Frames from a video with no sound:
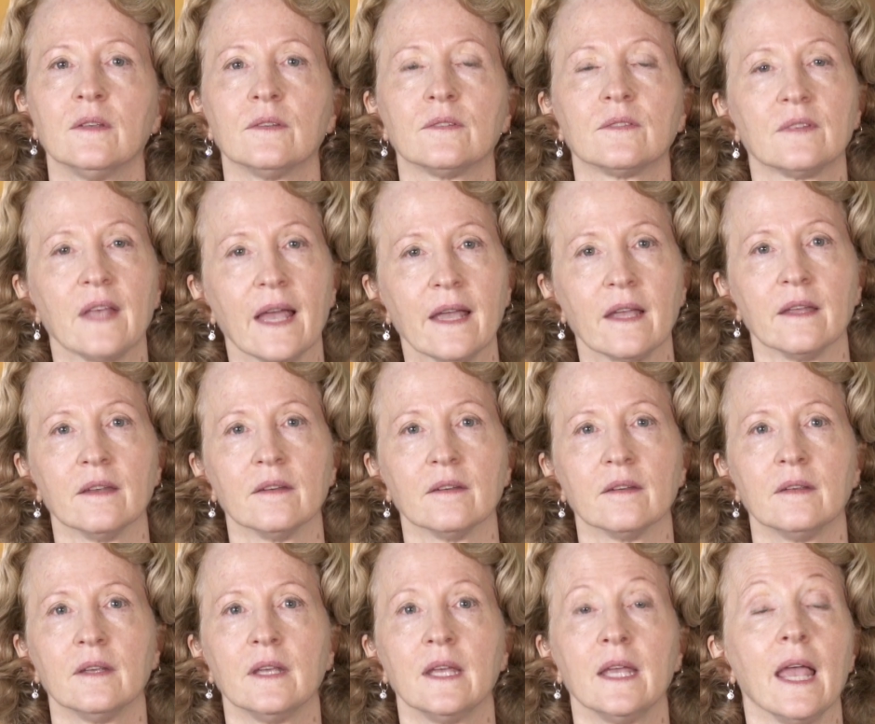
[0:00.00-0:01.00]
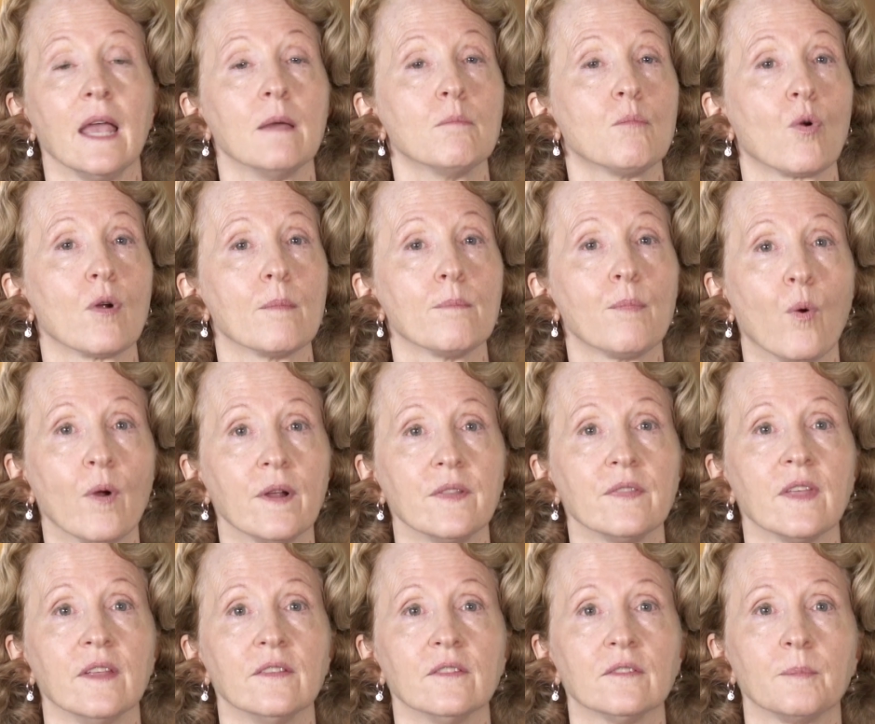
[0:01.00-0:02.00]
Second, and more important
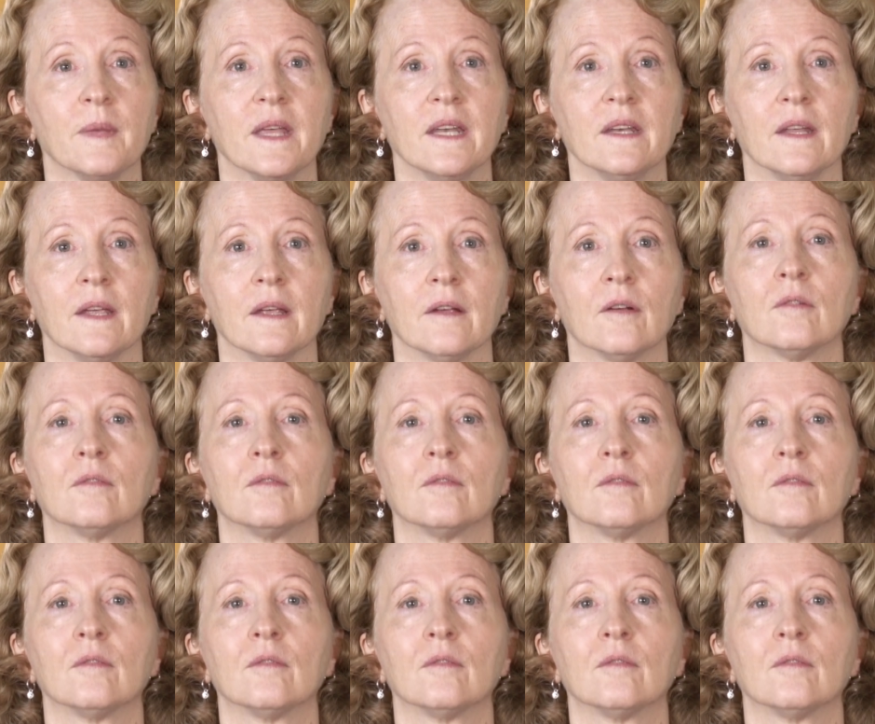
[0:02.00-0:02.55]
than spending,